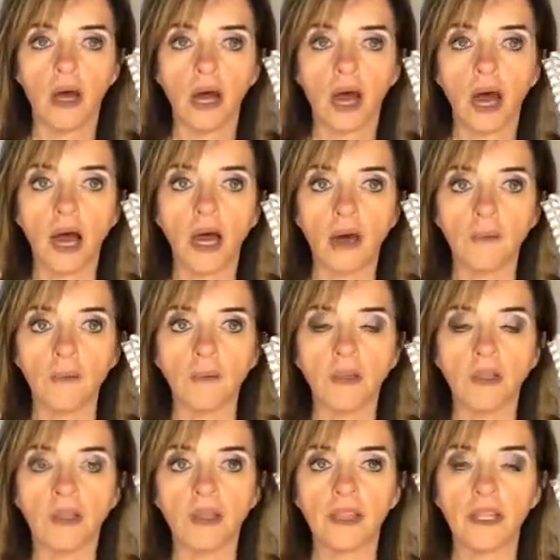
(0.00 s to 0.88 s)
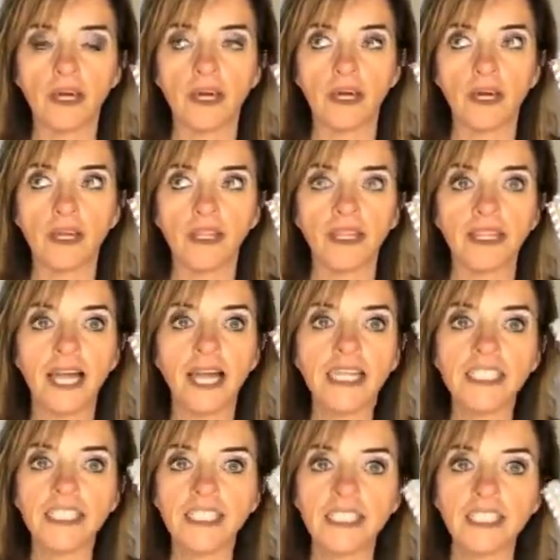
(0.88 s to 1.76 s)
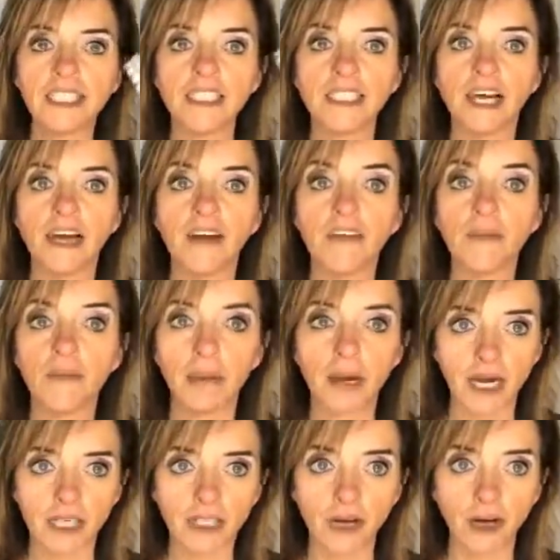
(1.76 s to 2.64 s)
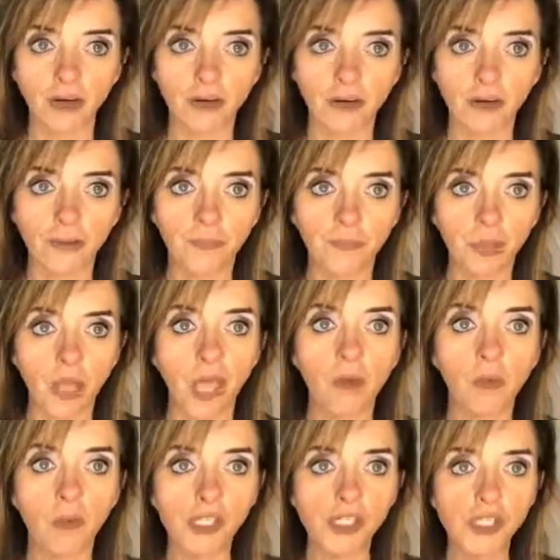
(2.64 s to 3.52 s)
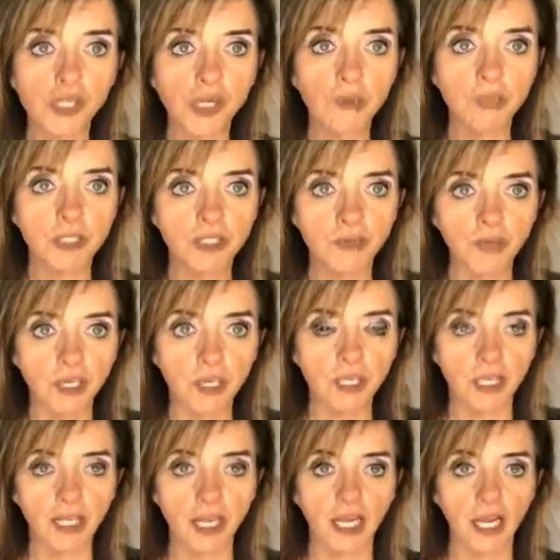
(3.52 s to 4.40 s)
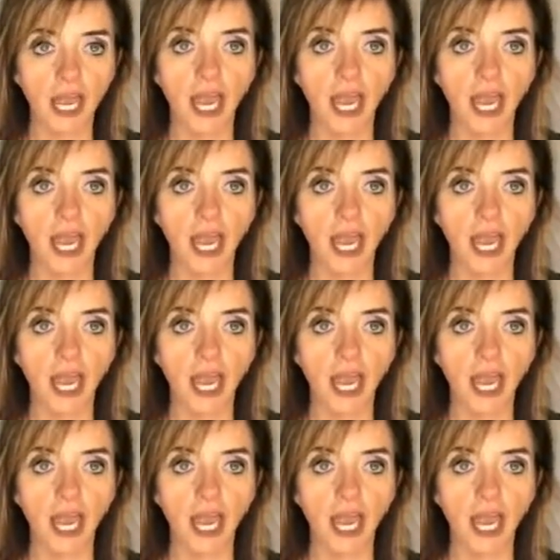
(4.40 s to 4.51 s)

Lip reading: the lenses of my daughter and what she was feeling,